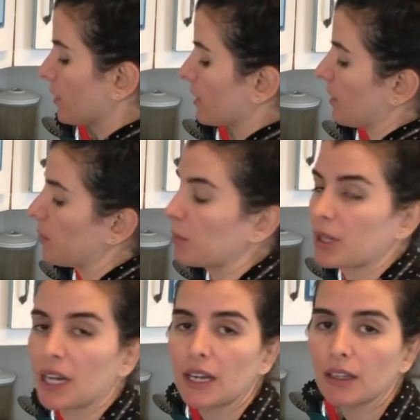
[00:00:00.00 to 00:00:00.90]
For example, I'm
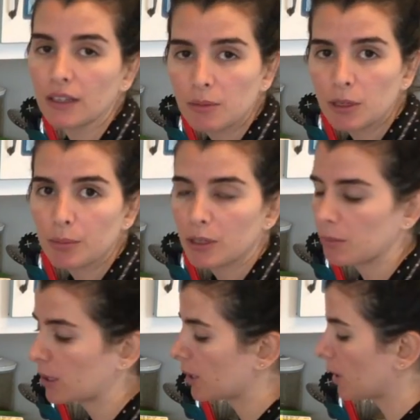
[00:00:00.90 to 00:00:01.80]
gonna add a little bit of peanut
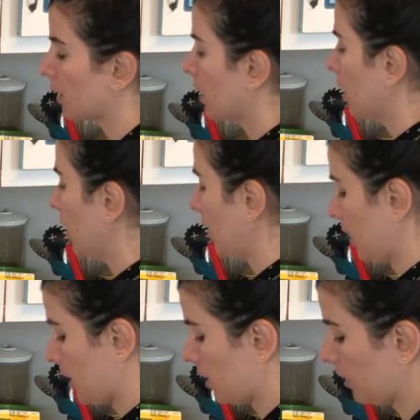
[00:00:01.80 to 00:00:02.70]
butter
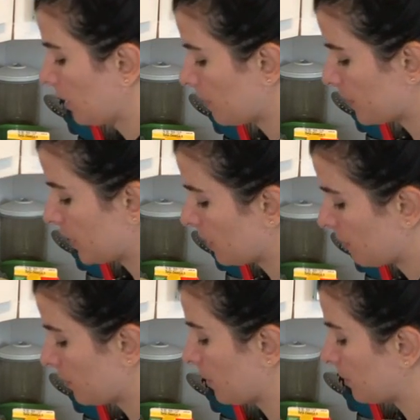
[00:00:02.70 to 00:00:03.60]
and a little bit of
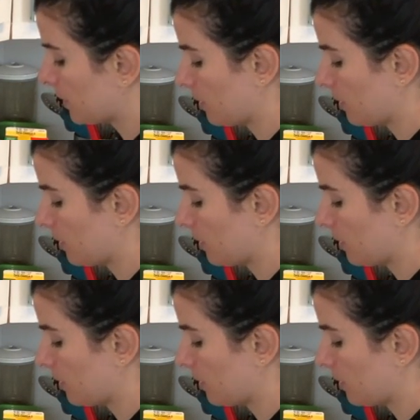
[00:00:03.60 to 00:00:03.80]
cinnamon,